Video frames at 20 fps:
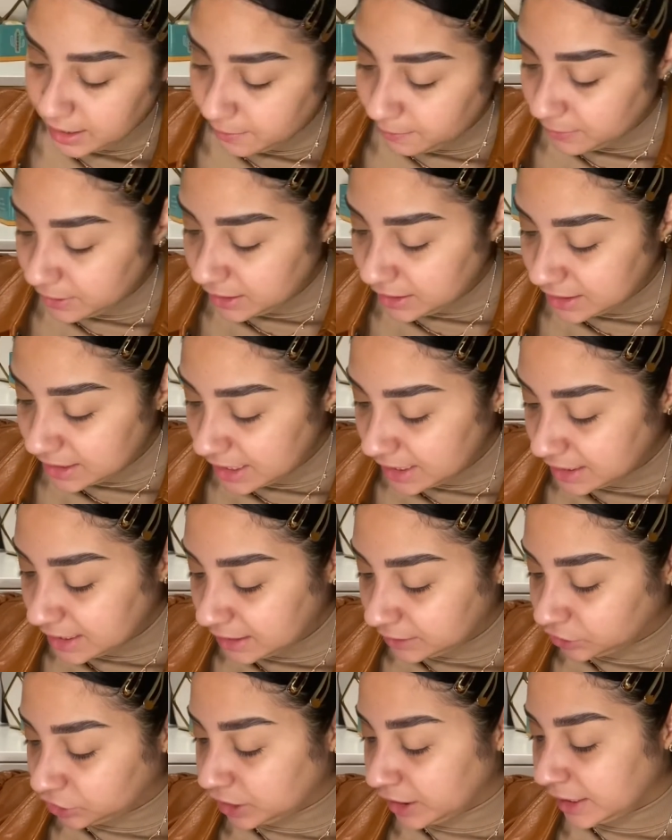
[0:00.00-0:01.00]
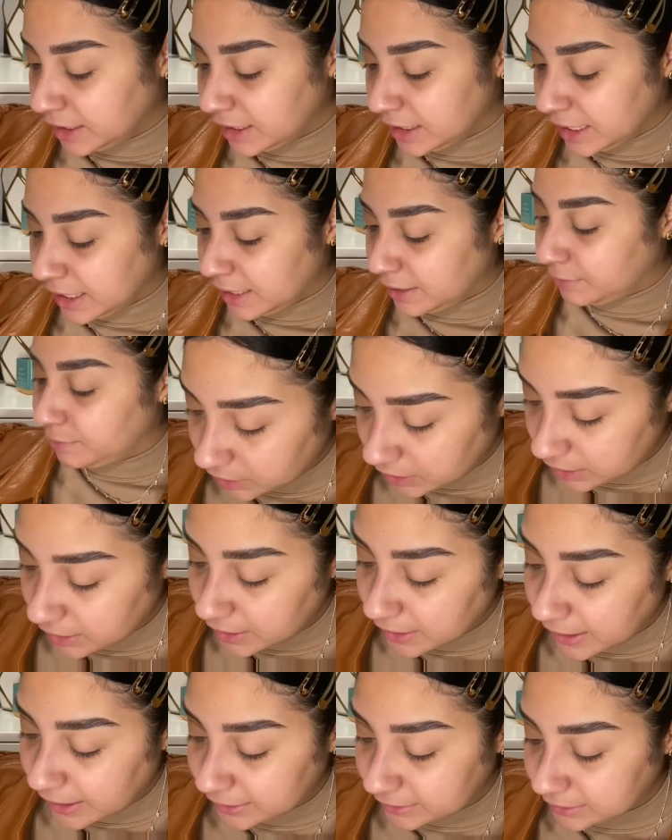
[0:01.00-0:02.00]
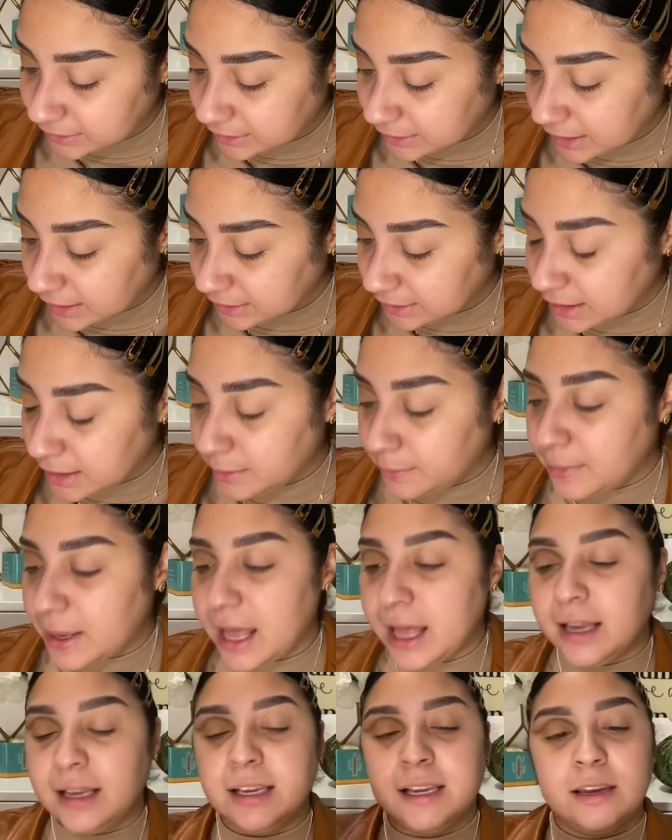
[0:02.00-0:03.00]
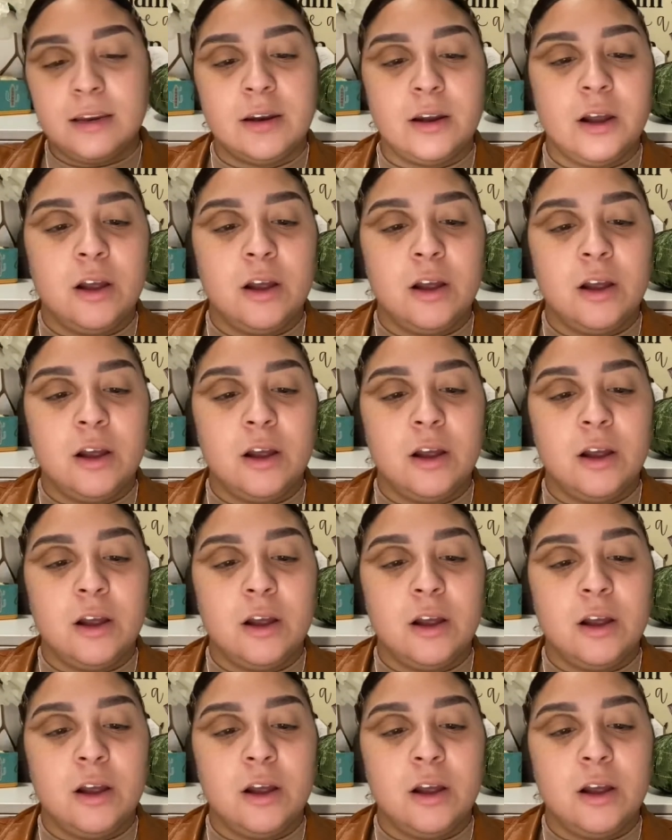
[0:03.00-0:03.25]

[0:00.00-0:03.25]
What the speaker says: gonna take that shade again in the Anastasia palette